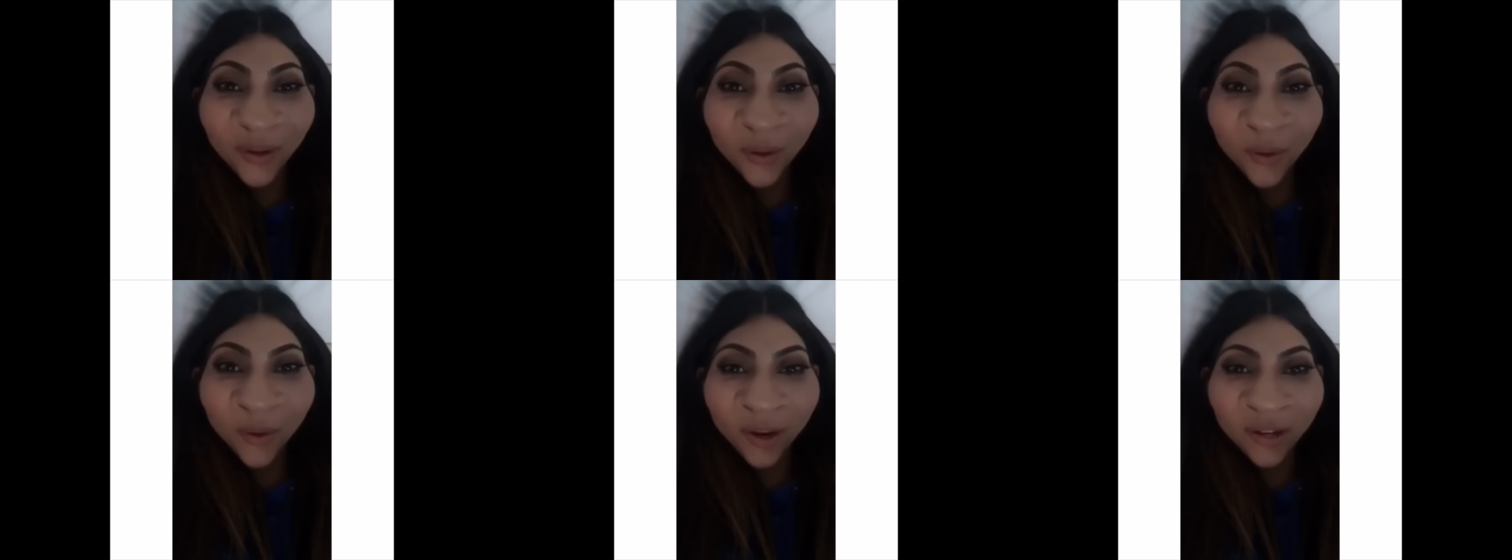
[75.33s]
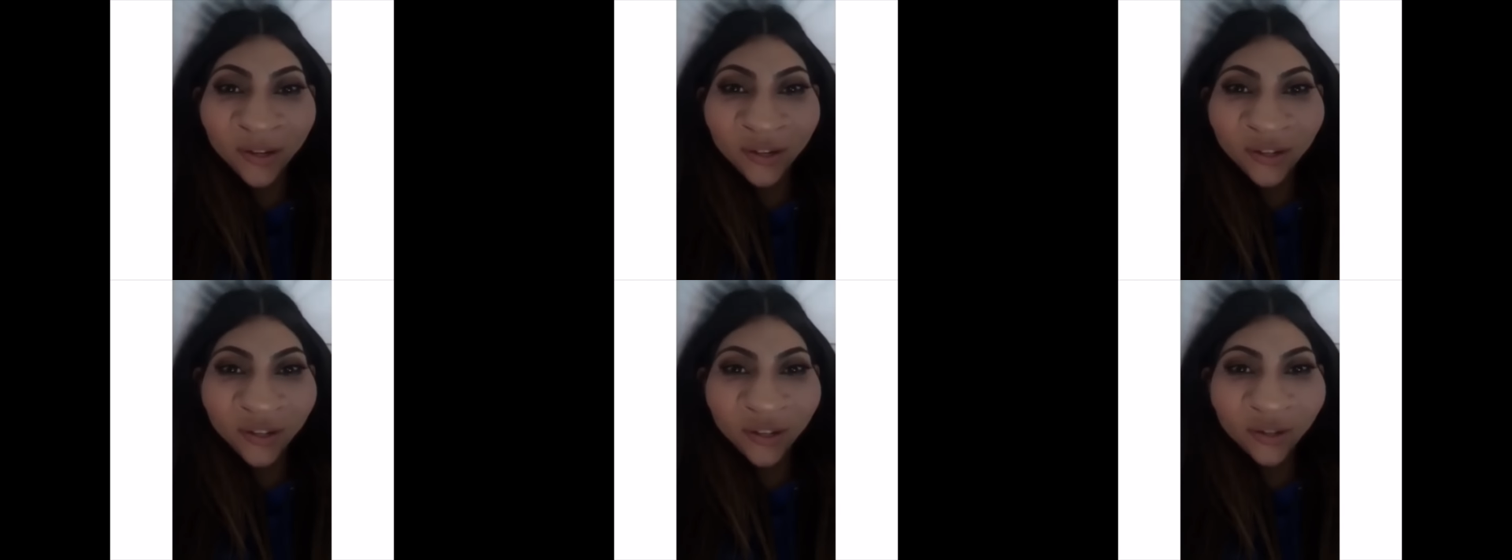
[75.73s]

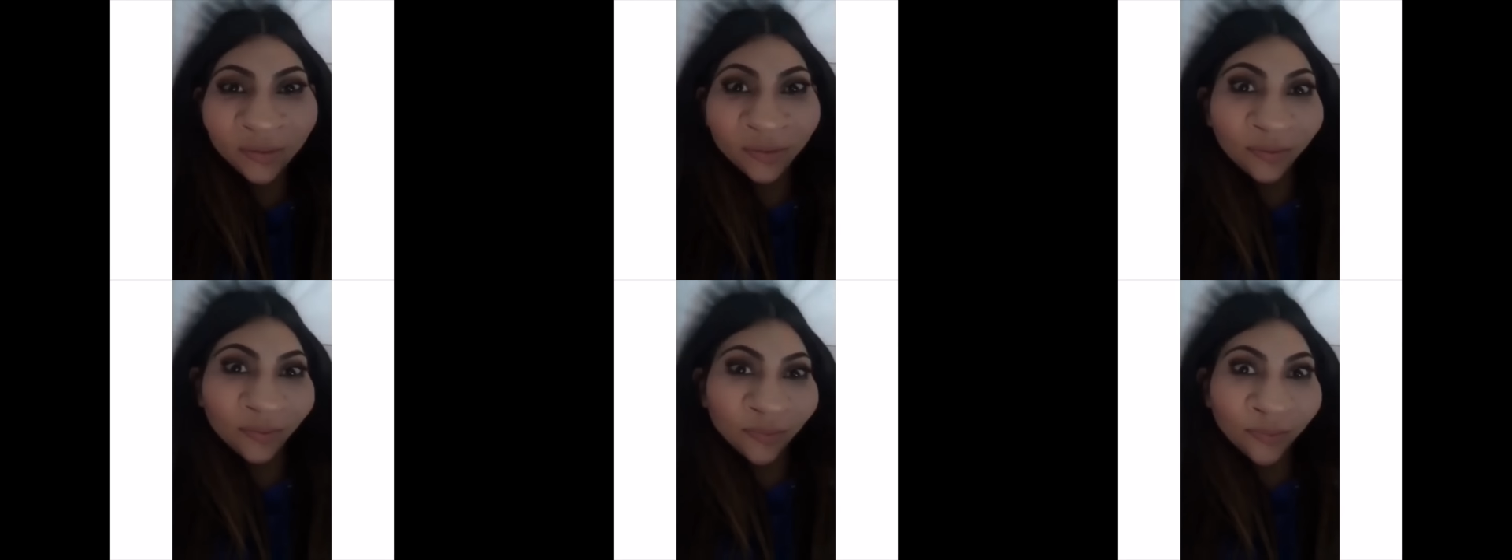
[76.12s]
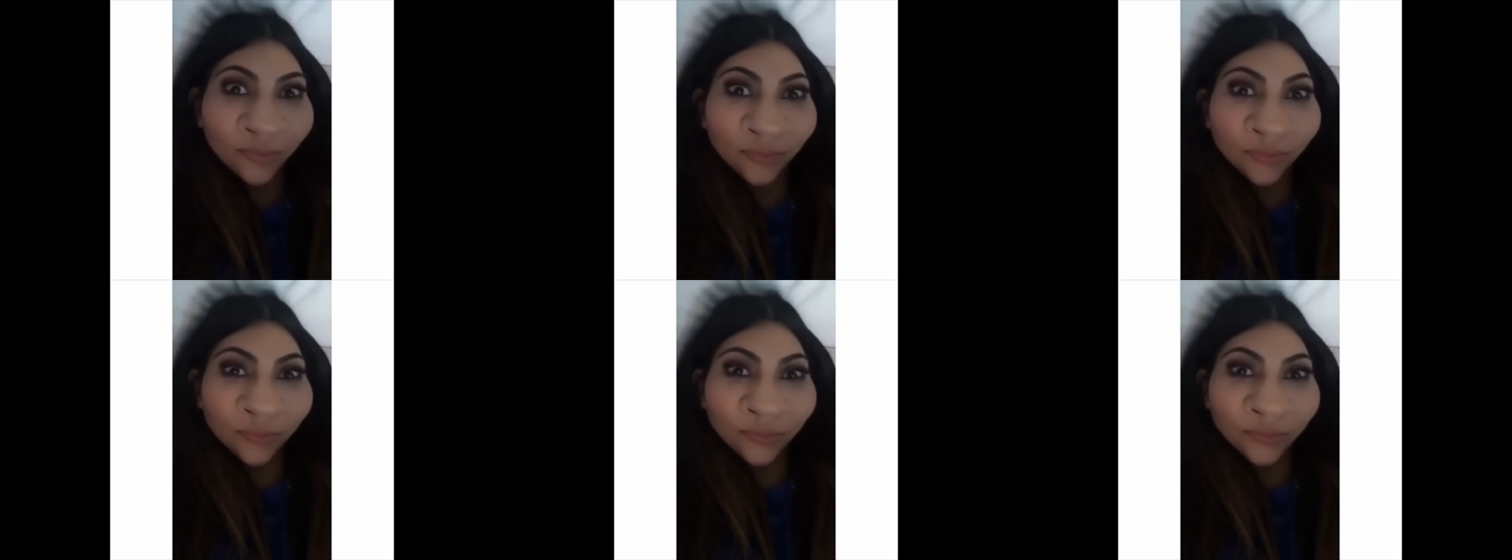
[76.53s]
Gorge?
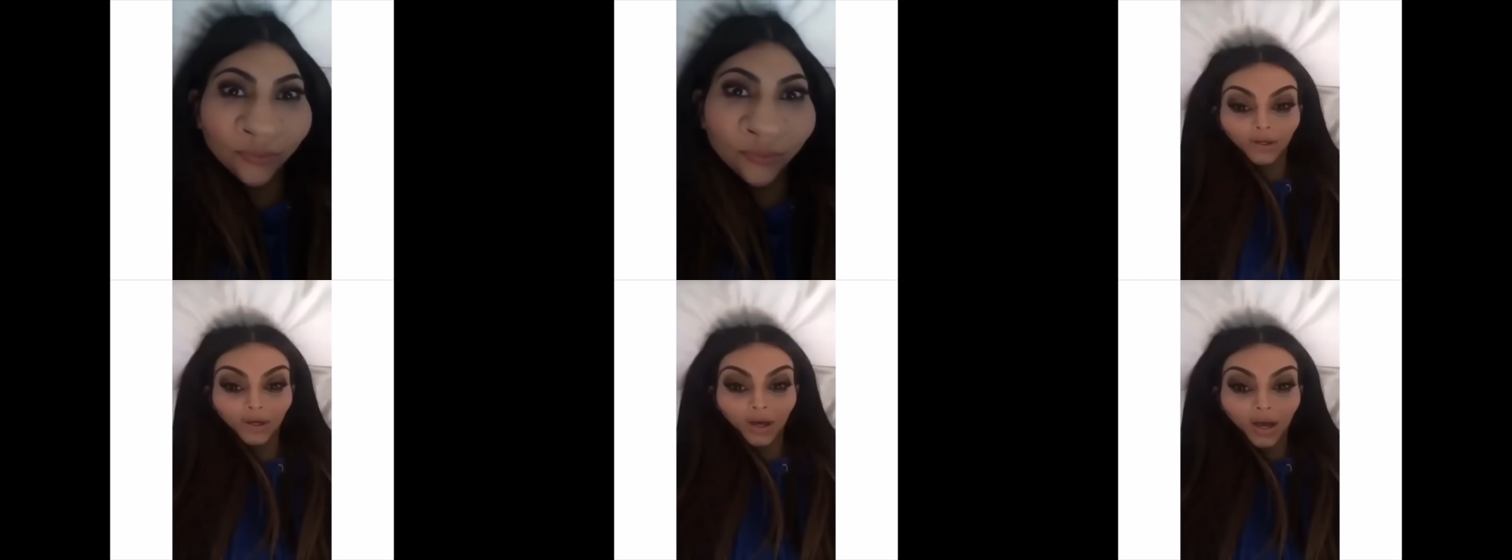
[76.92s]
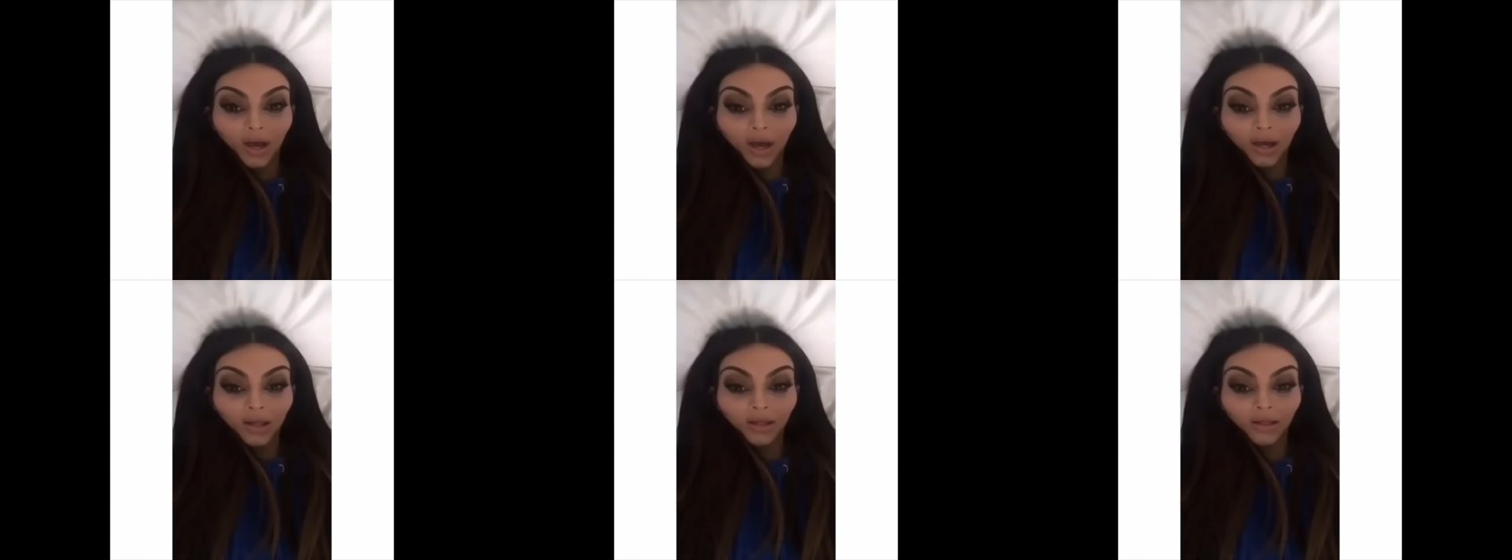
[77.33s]

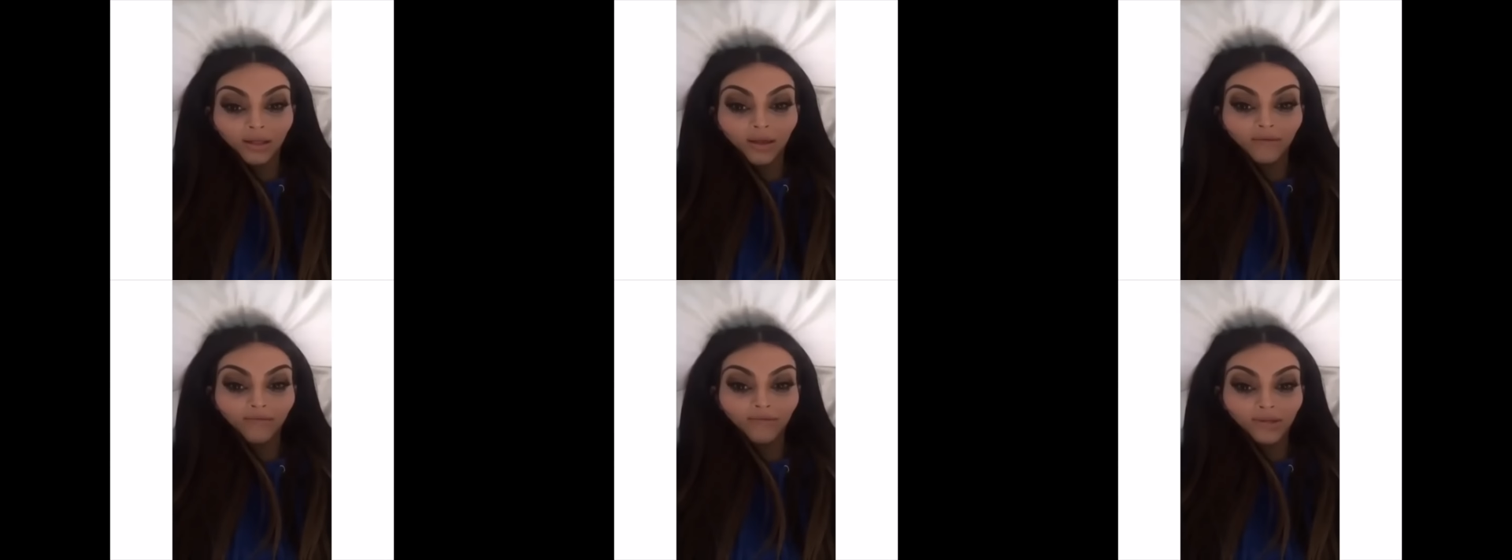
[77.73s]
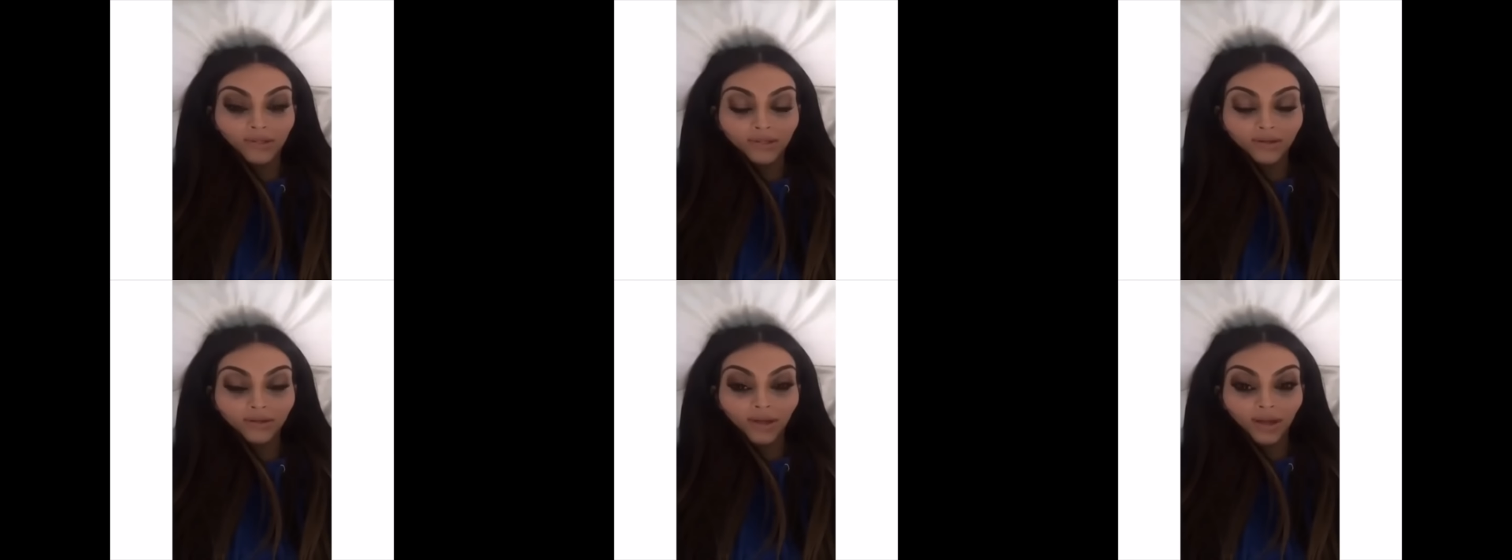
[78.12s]
I love
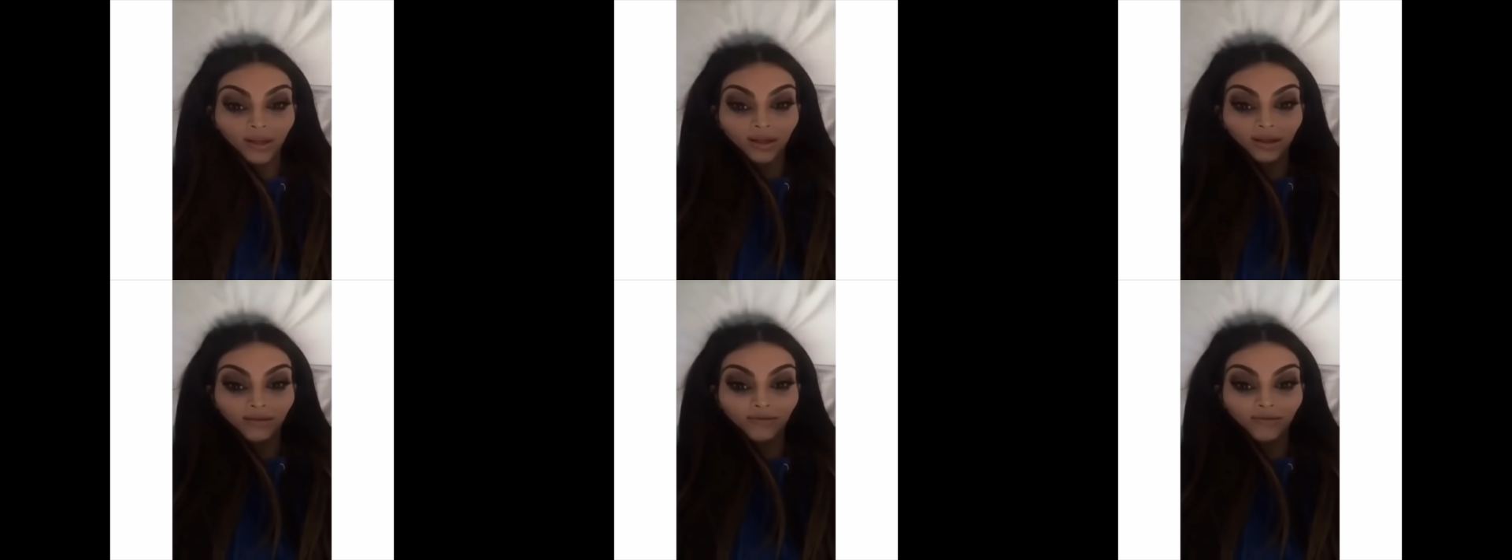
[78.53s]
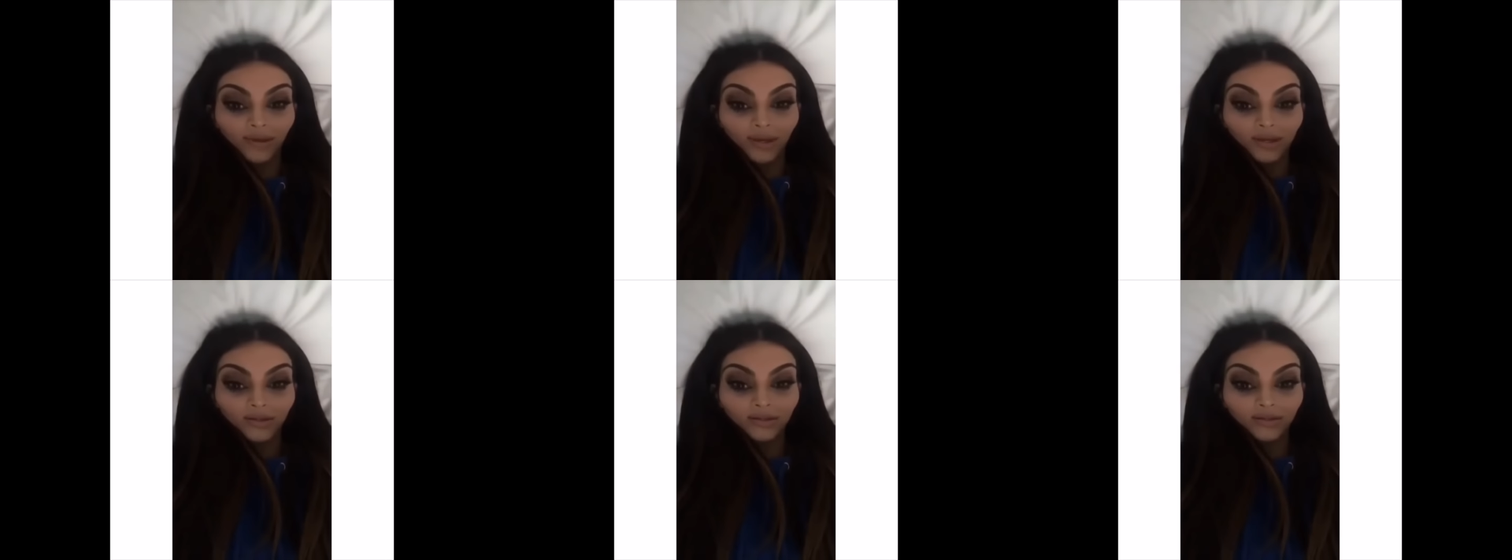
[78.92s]
this little alien
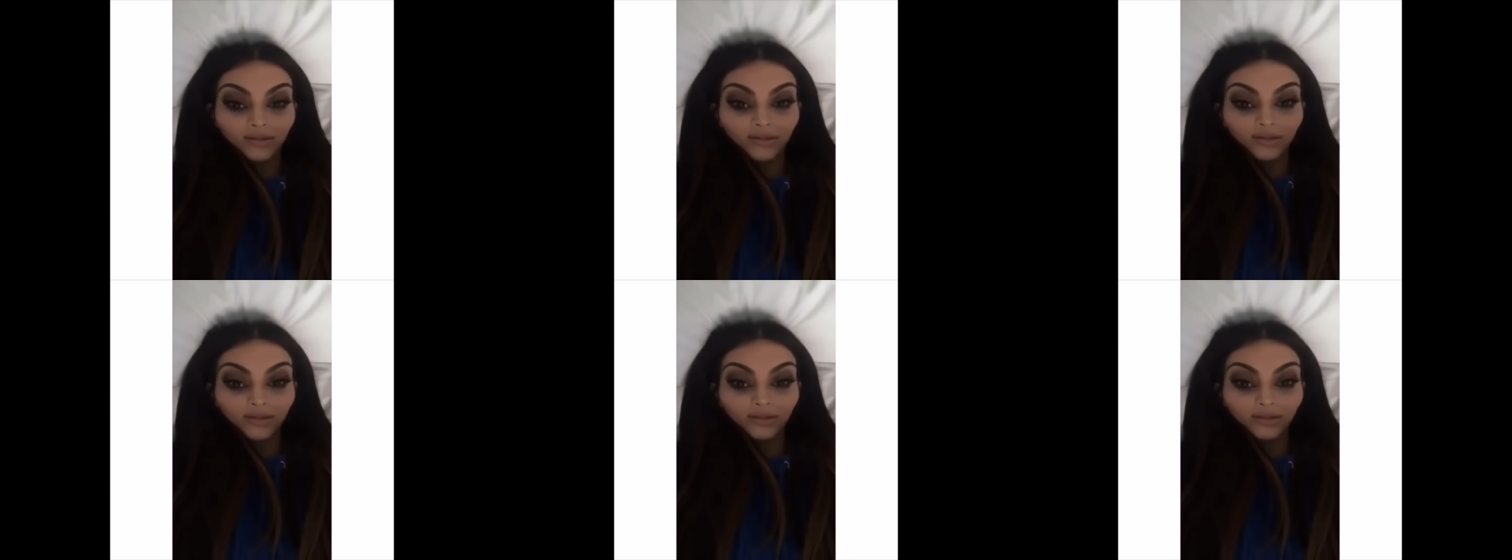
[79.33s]
face.